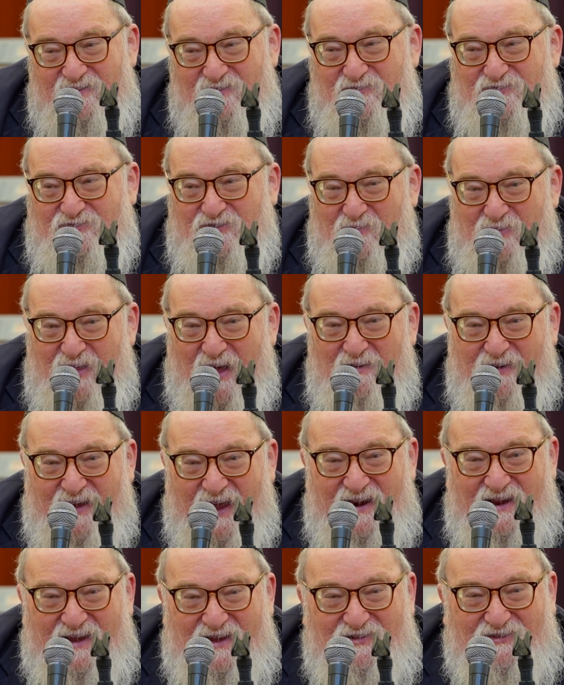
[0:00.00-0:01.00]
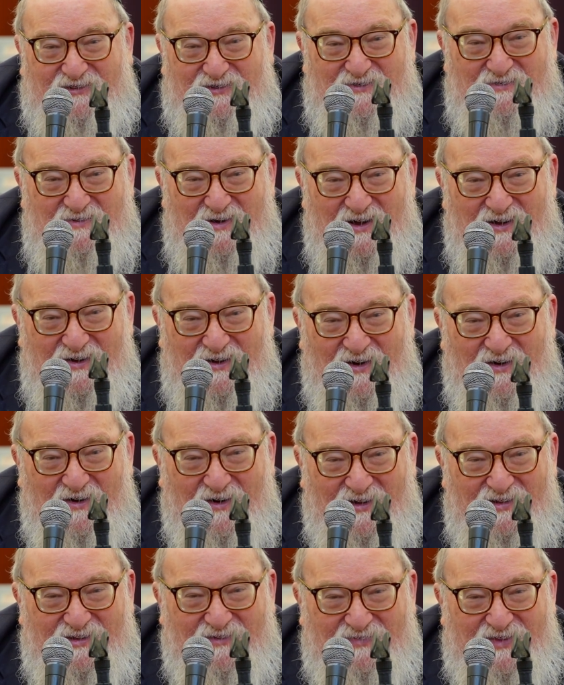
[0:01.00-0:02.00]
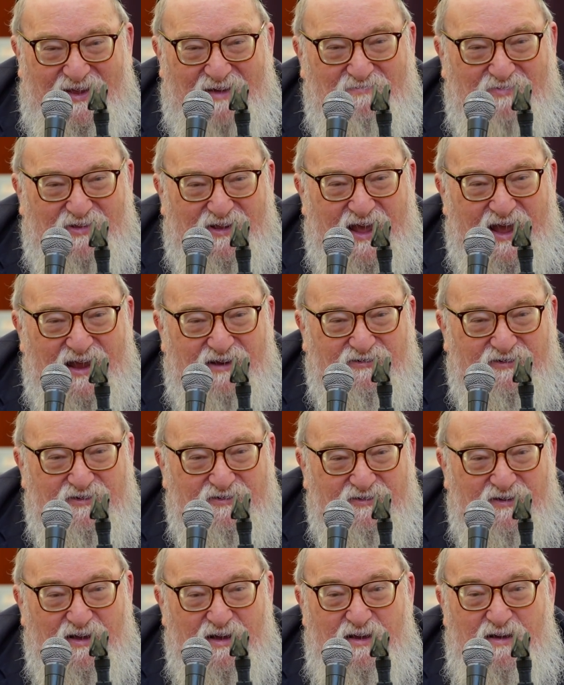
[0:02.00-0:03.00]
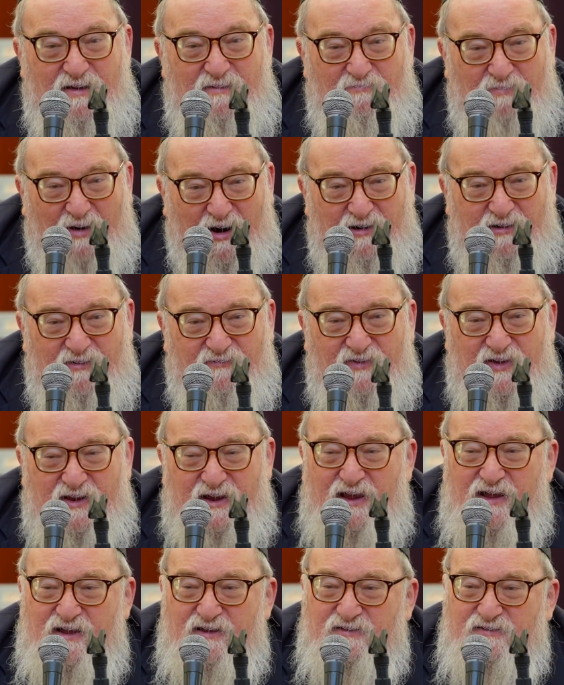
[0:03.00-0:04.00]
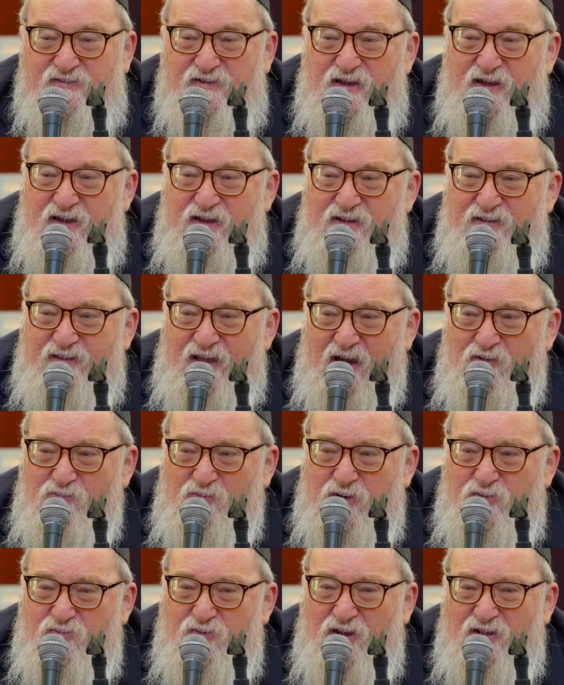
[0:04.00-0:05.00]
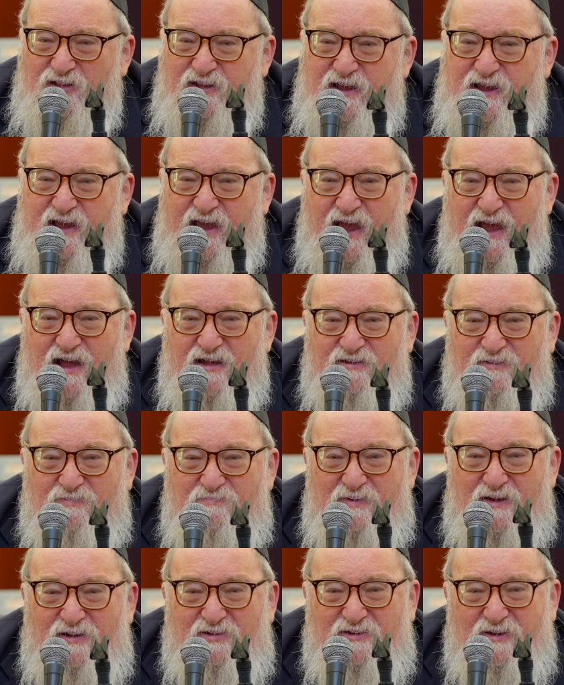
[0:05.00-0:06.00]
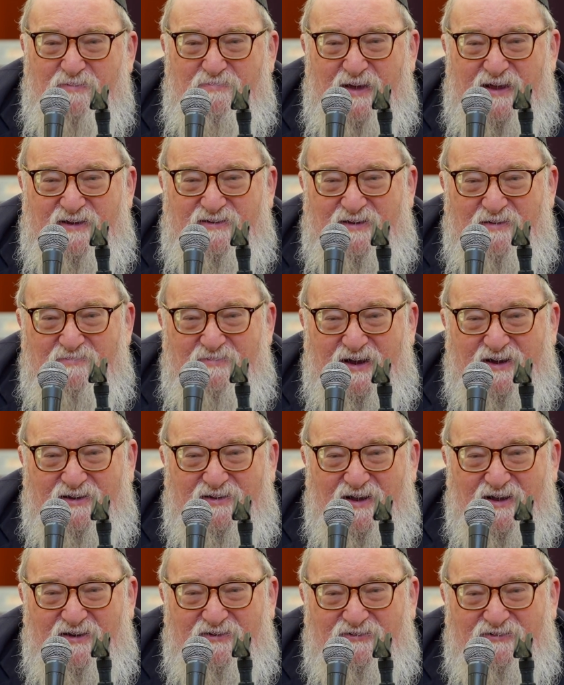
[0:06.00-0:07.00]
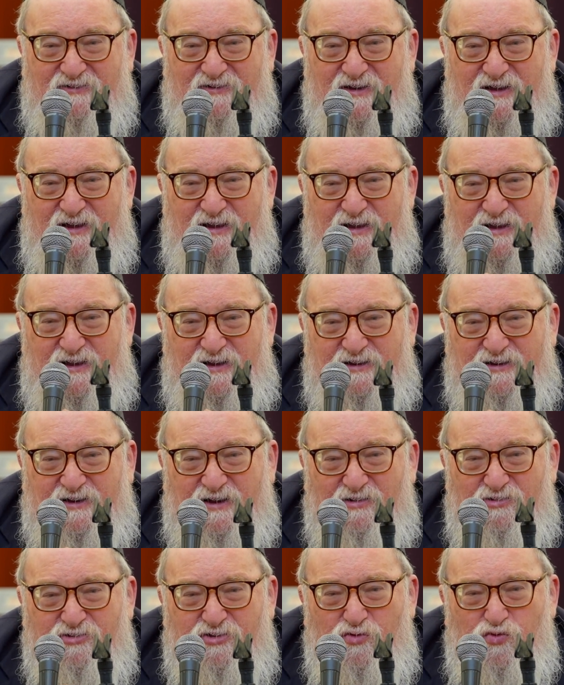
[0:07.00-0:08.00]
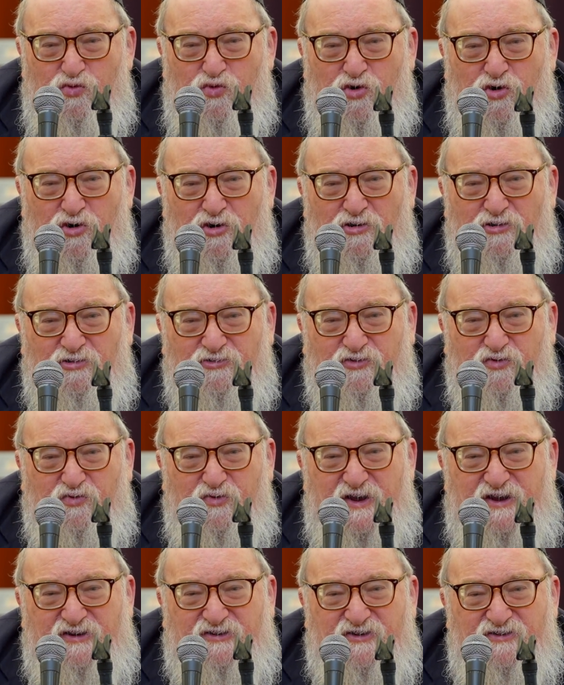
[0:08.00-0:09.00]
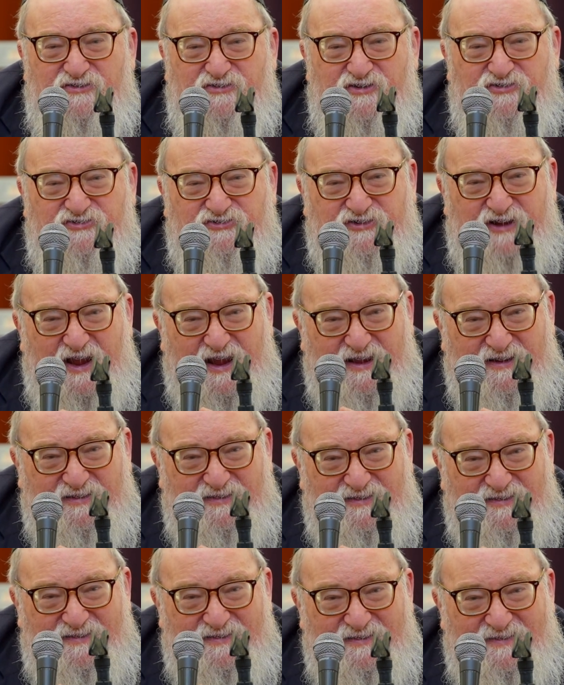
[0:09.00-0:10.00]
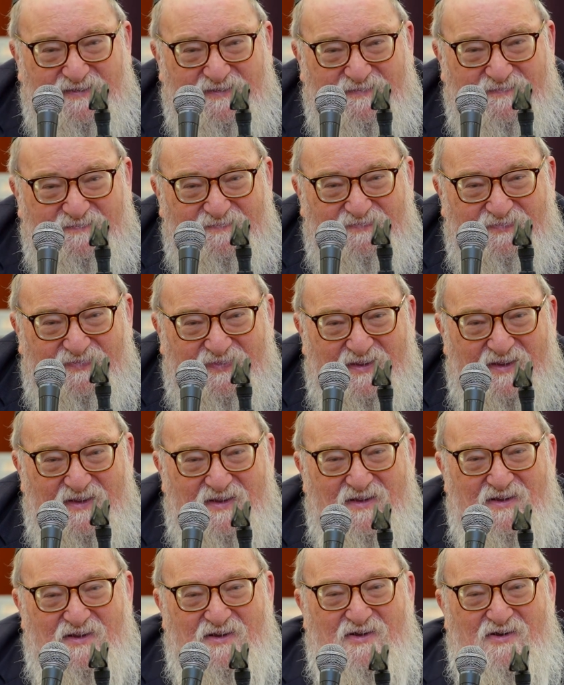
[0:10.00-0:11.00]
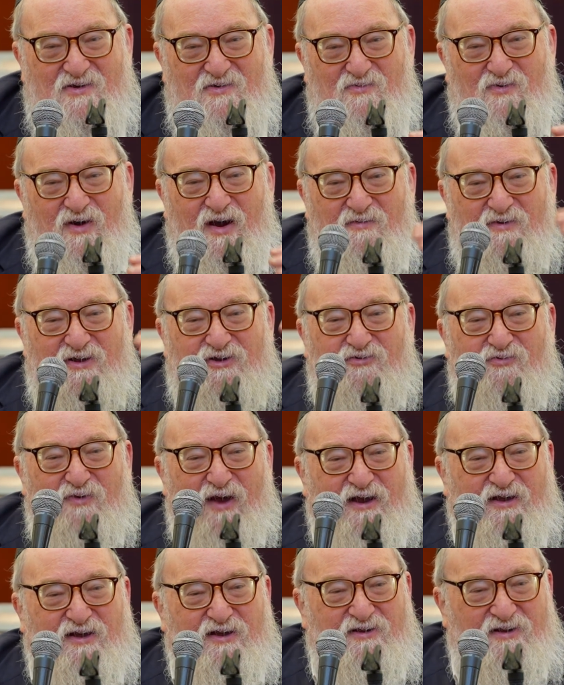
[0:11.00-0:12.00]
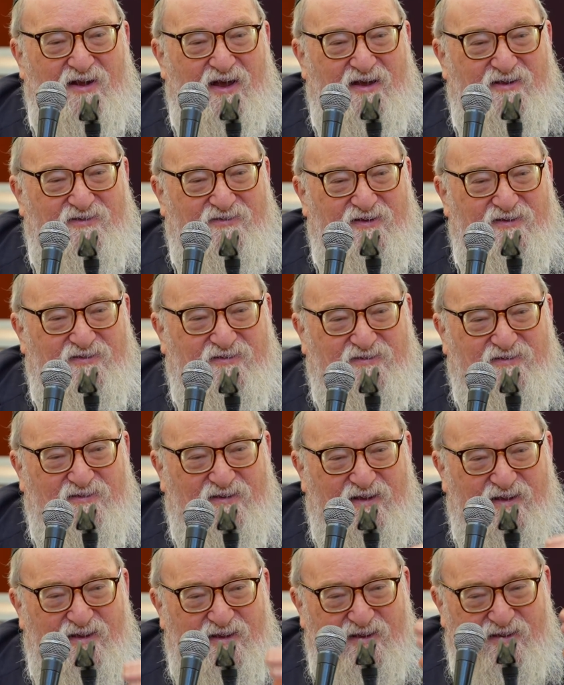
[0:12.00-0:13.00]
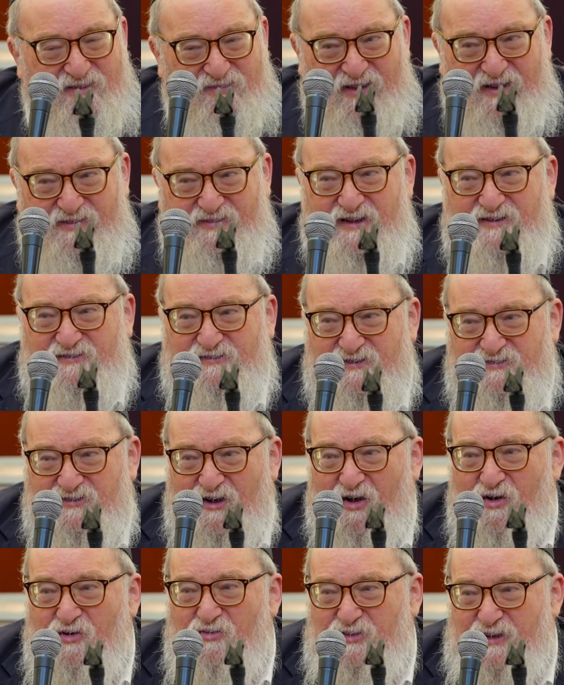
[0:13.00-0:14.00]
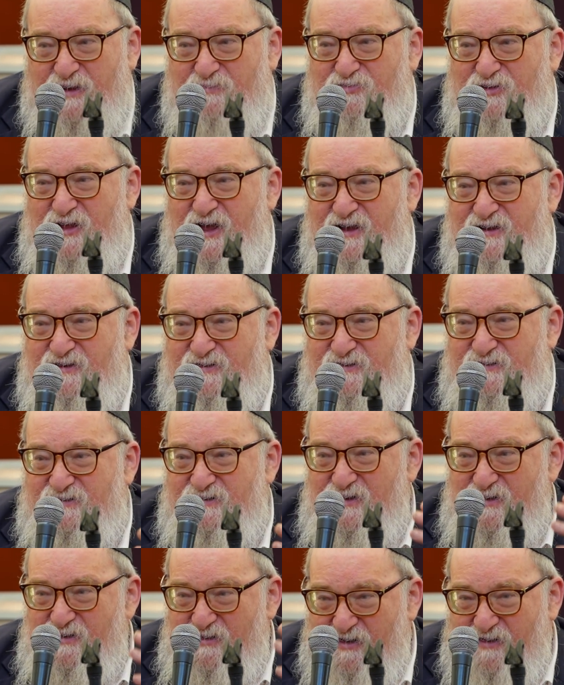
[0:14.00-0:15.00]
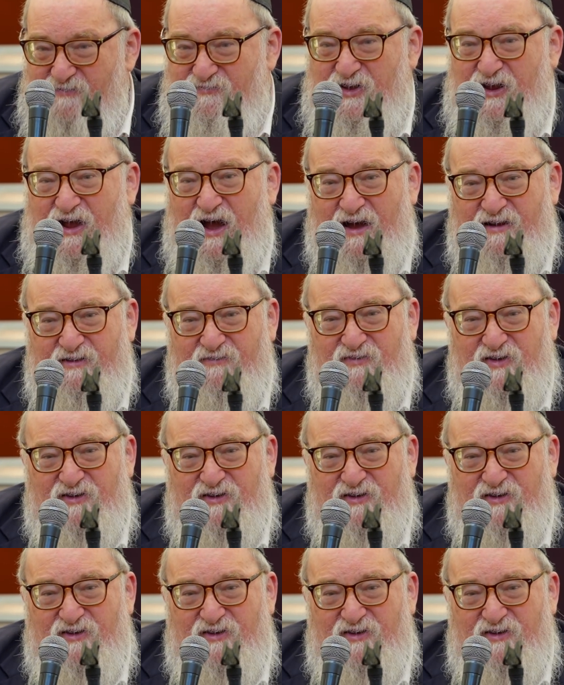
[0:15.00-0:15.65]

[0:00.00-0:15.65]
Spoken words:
So without getting into all of the implications, part of it is that we really can't build a Beis HaMikdash till the world reaches a state where it recognizes that this is a holy place of the God of